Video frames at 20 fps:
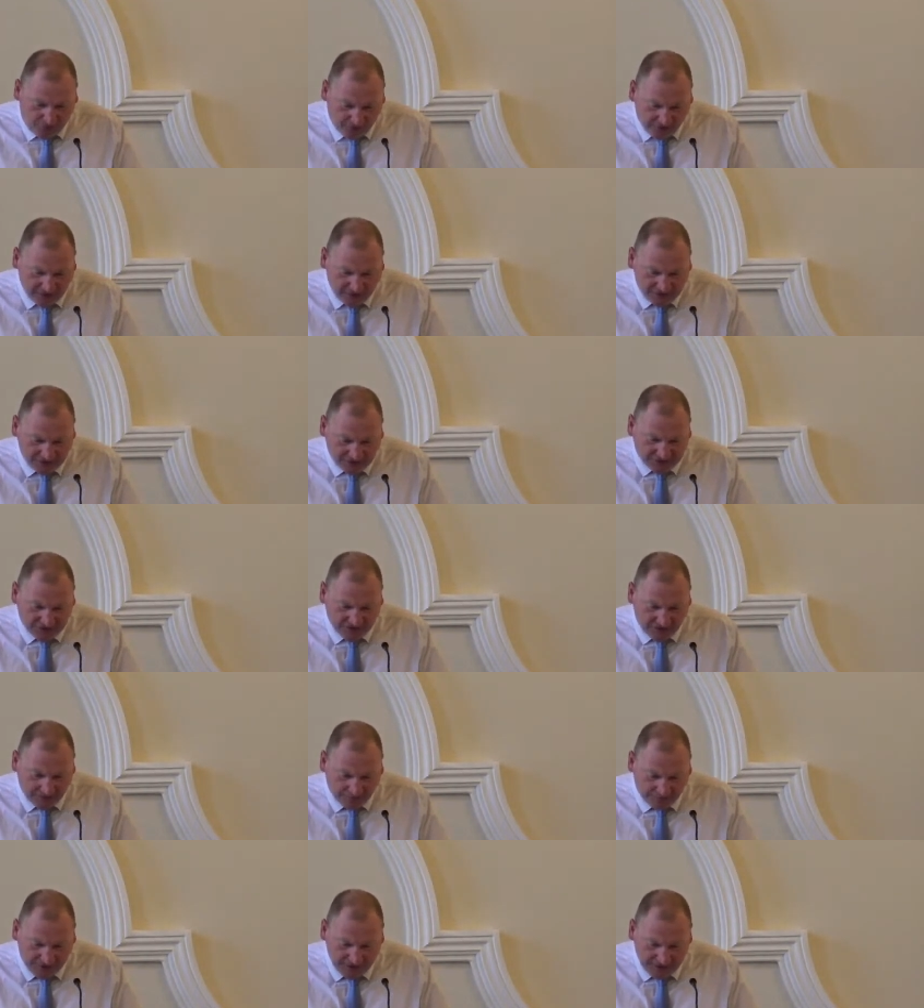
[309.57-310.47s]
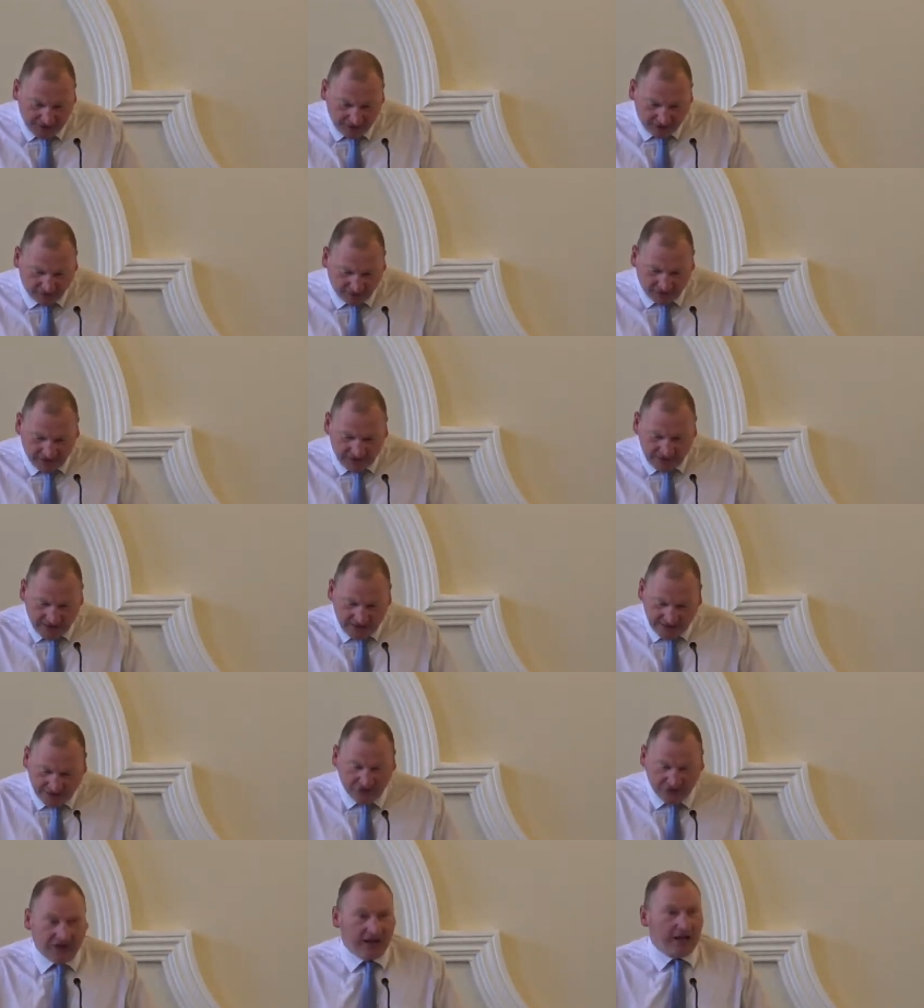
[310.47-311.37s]
his appeal
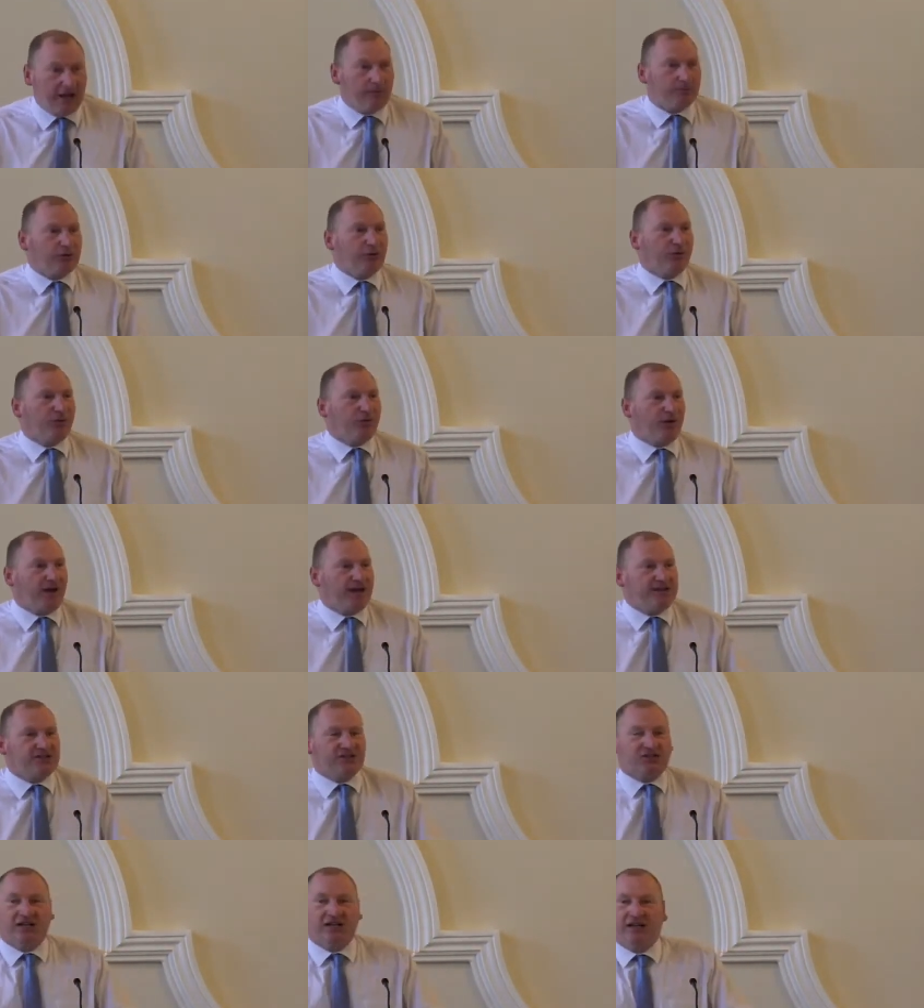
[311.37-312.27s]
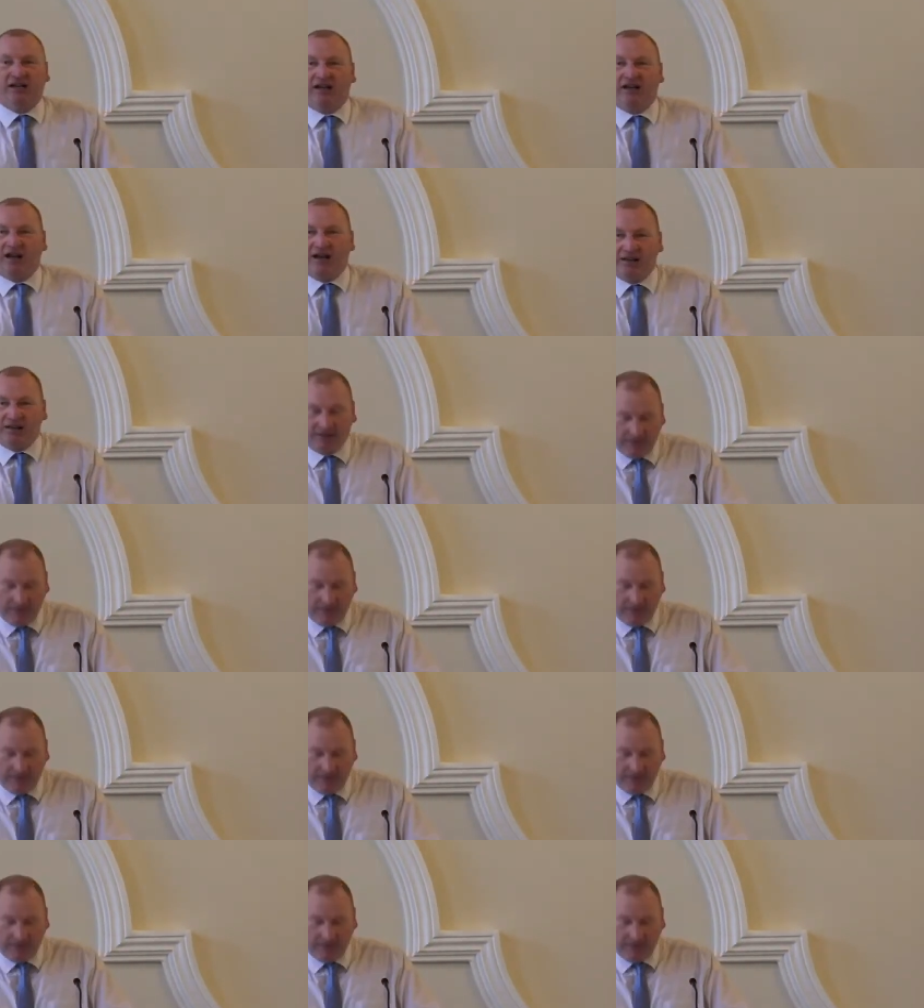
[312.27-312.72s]
to help to fight the